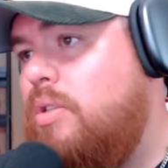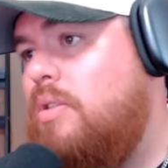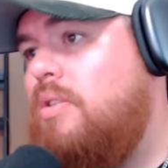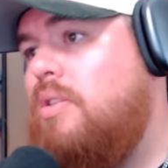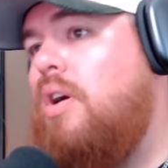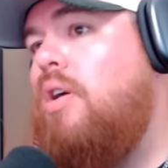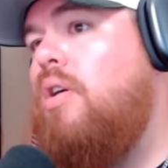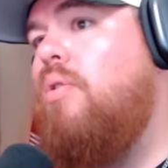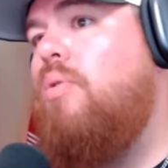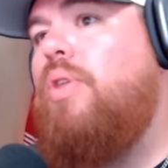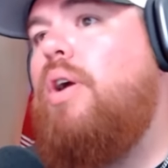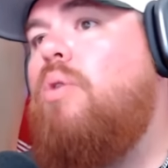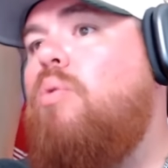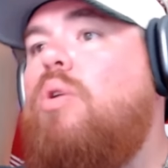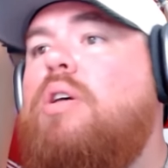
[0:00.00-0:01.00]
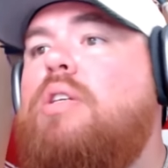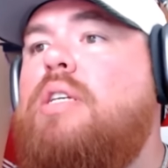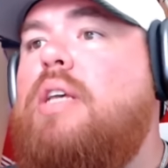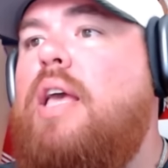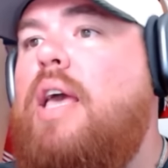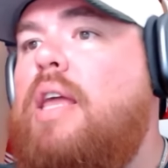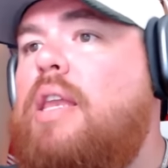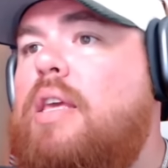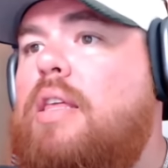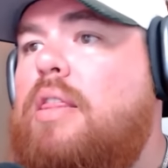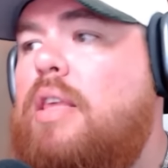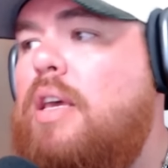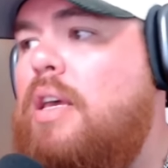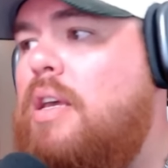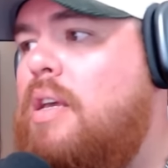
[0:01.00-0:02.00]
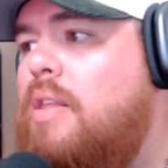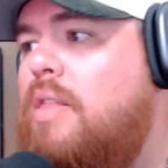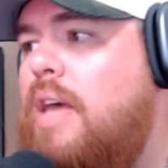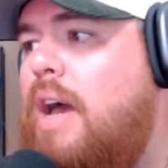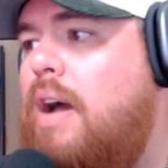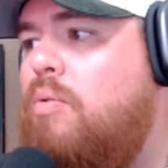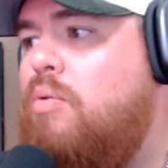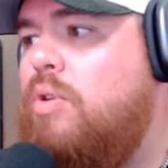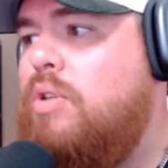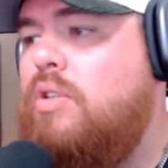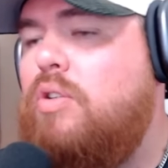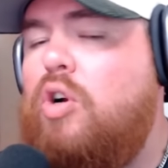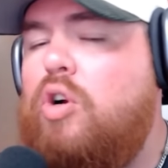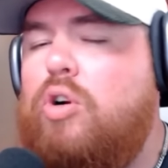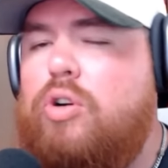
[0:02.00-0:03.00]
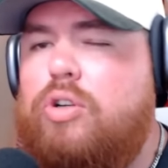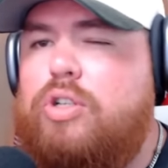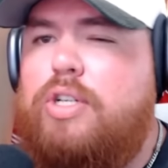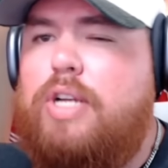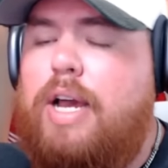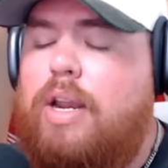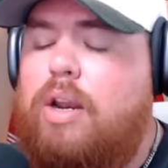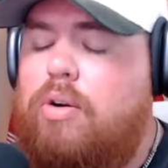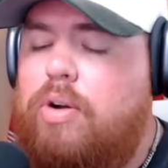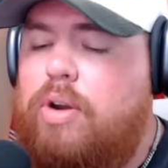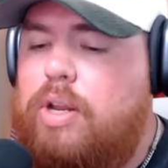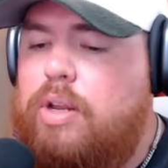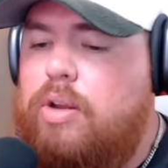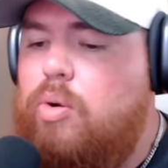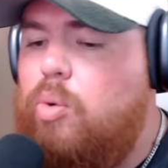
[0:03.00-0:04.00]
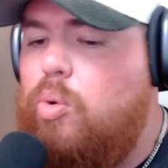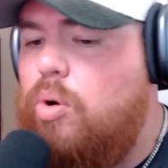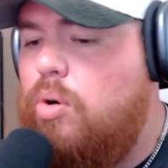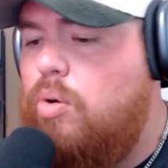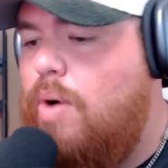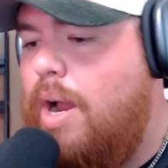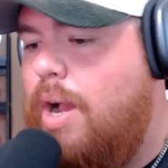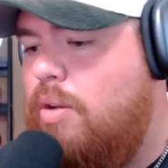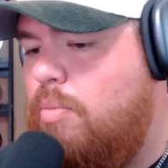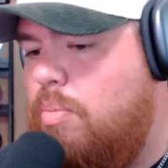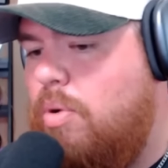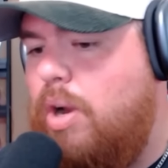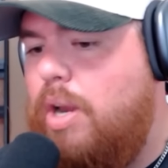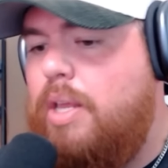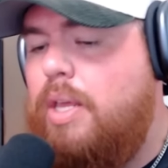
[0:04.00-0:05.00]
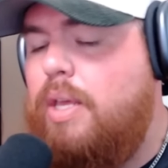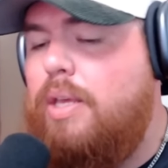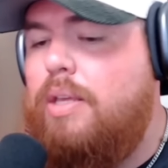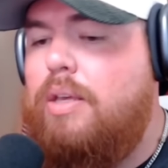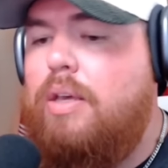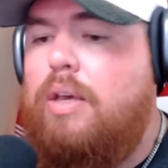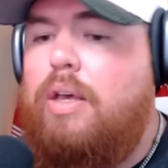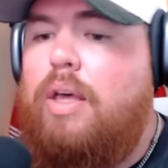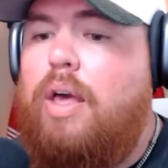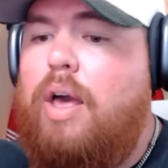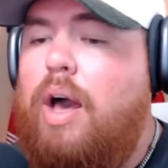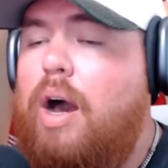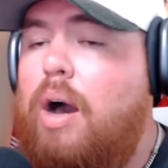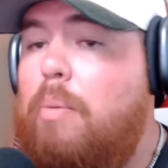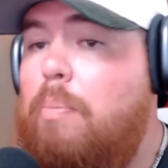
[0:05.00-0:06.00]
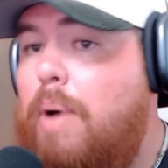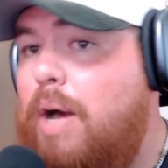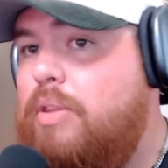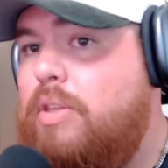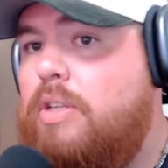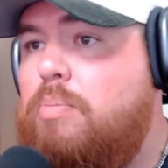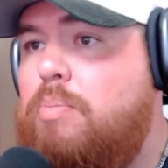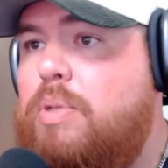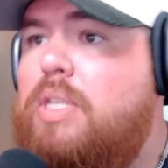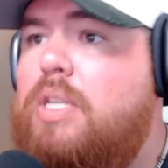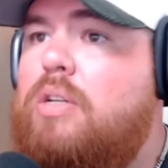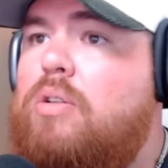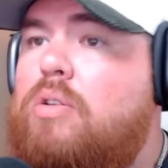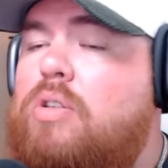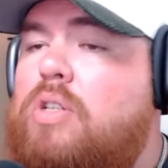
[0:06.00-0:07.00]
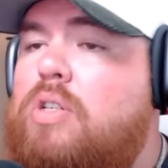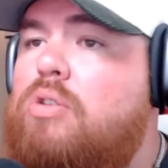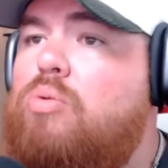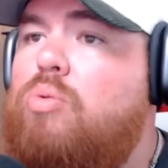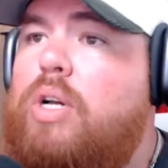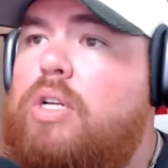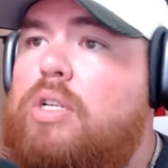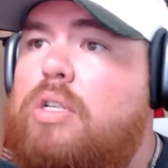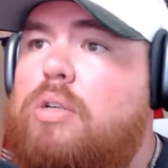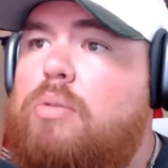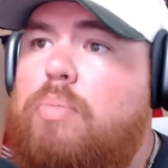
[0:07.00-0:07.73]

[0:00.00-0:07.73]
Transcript: So there wasn't anything that was earth-shattering or groundbreaking about this particular situation.